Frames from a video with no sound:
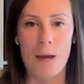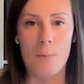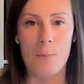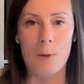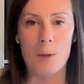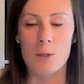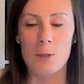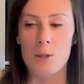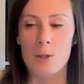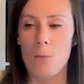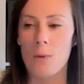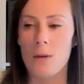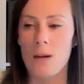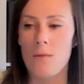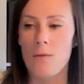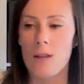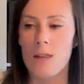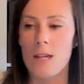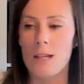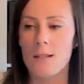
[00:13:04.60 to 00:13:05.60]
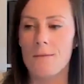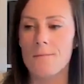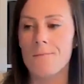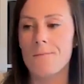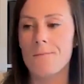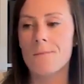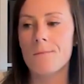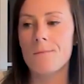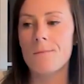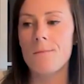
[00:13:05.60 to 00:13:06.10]
that put a stop on everything.
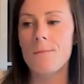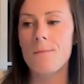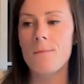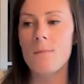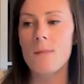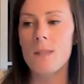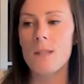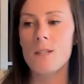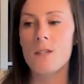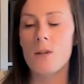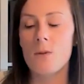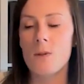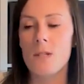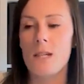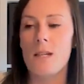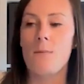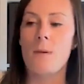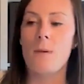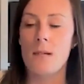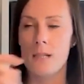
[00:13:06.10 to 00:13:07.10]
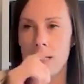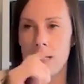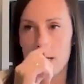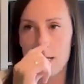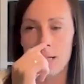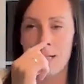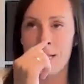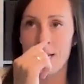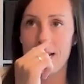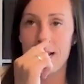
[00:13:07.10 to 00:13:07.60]
So we
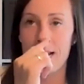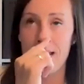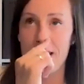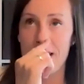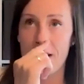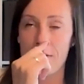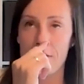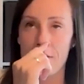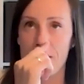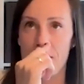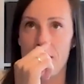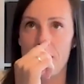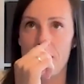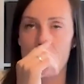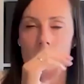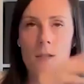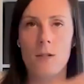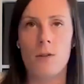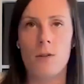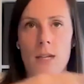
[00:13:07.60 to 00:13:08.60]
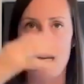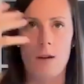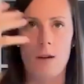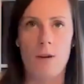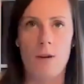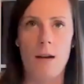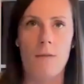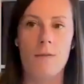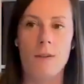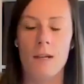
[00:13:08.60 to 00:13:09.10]
basically delayed our season till the
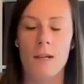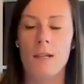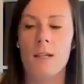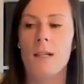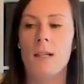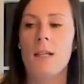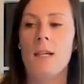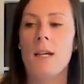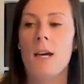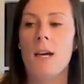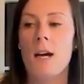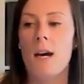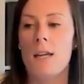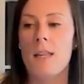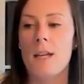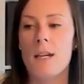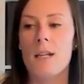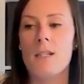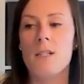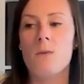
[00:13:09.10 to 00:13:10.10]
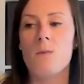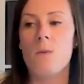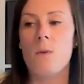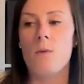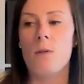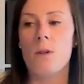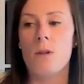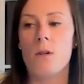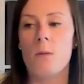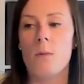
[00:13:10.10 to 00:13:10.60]
year after. And then as we
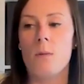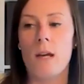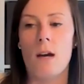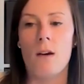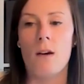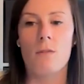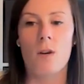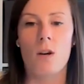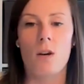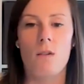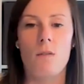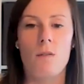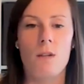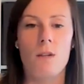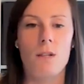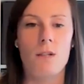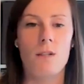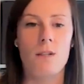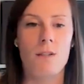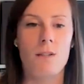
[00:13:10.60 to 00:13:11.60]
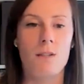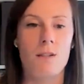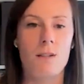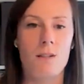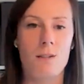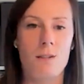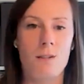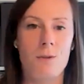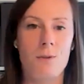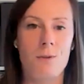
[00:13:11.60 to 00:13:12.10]
were coming out of COVID,
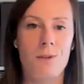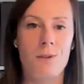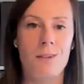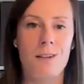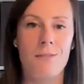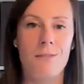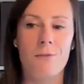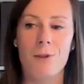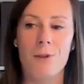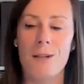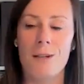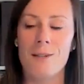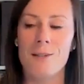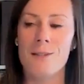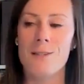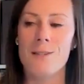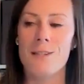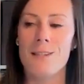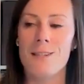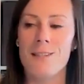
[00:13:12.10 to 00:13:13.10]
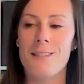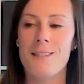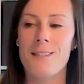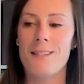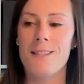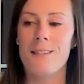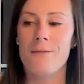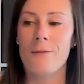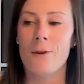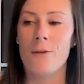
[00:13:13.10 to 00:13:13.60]
and you and everyone else that's
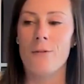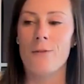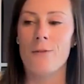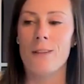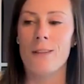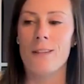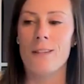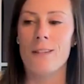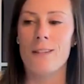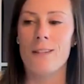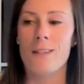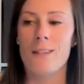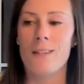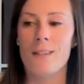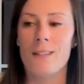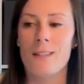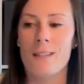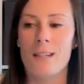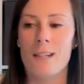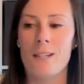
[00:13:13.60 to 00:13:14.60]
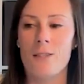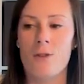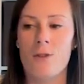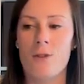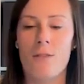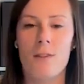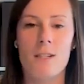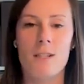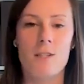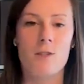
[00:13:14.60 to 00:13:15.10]
involved in the kind of
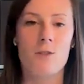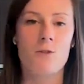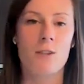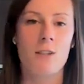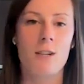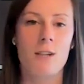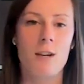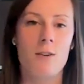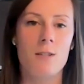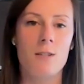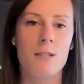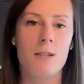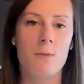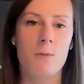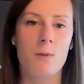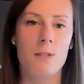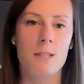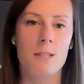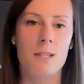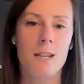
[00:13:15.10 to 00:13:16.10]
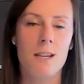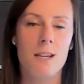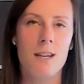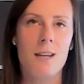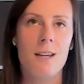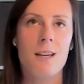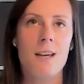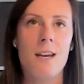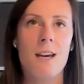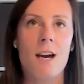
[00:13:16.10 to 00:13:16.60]
travel industry knows, it was
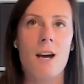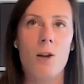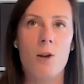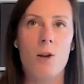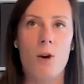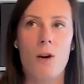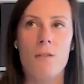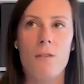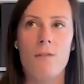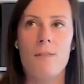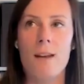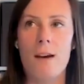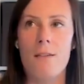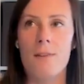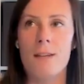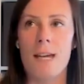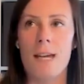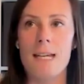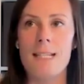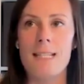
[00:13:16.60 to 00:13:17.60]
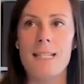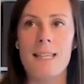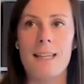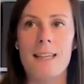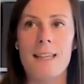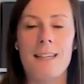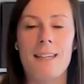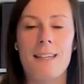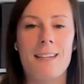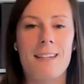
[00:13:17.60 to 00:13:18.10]
a lot of
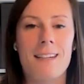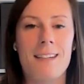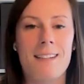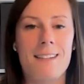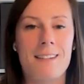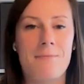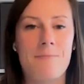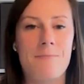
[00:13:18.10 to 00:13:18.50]
navigating